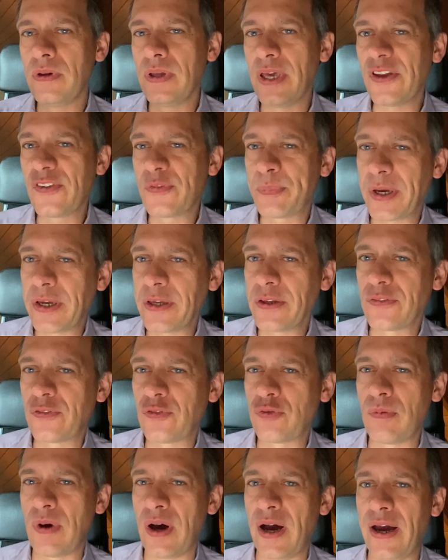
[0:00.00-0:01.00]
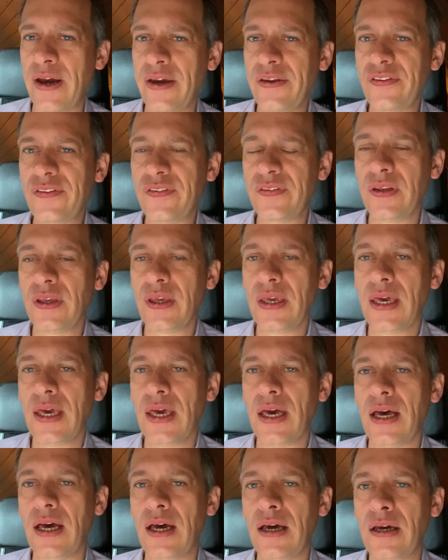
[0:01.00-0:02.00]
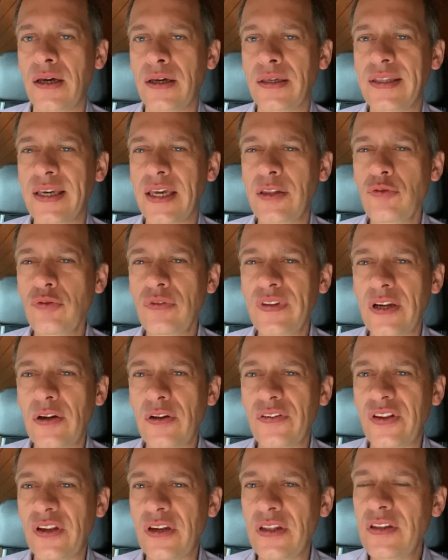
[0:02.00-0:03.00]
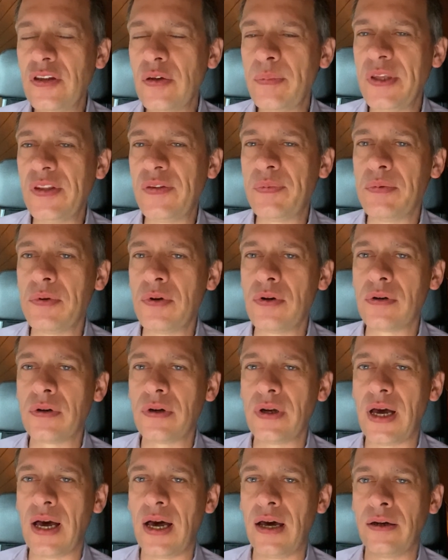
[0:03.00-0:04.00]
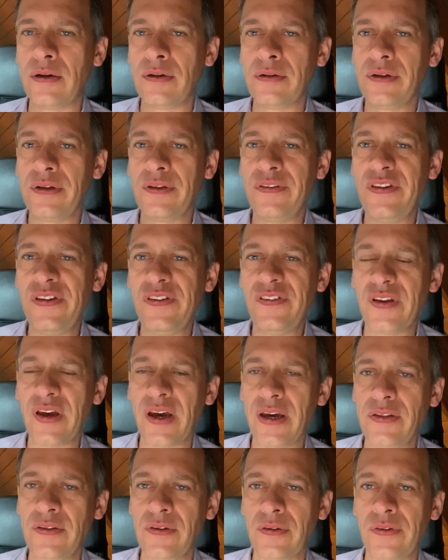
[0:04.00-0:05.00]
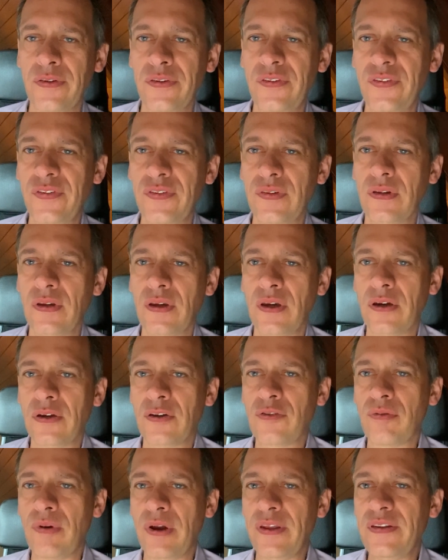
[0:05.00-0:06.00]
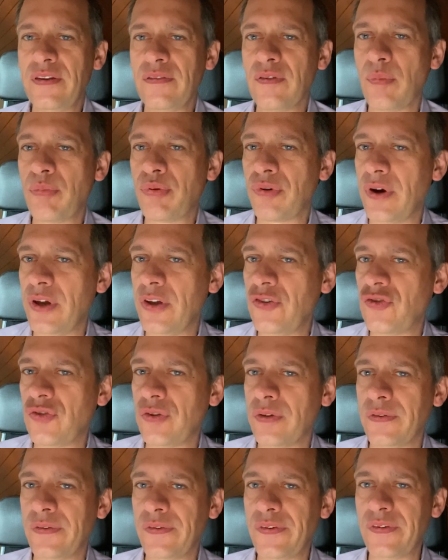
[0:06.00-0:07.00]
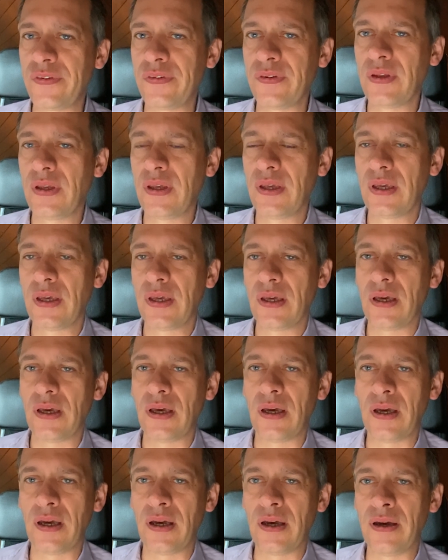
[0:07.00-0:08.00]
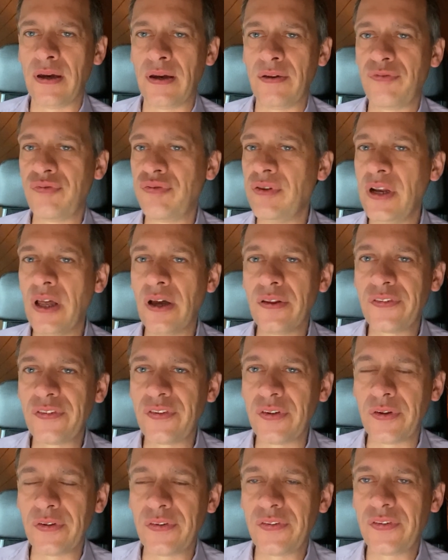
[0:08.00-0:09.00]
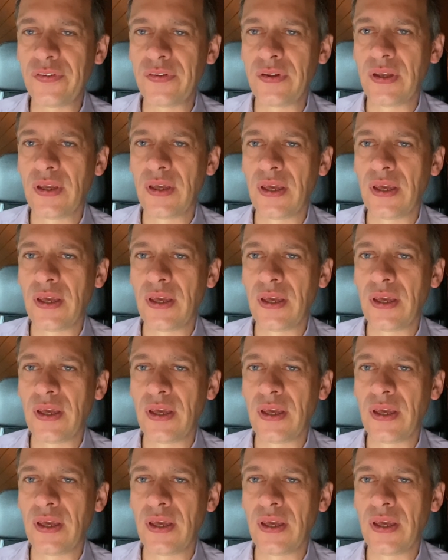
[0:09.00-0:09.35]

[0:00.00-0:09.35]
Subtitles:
experience-wise, can you tell us a little bit more, our designers, creative operations, freelancers,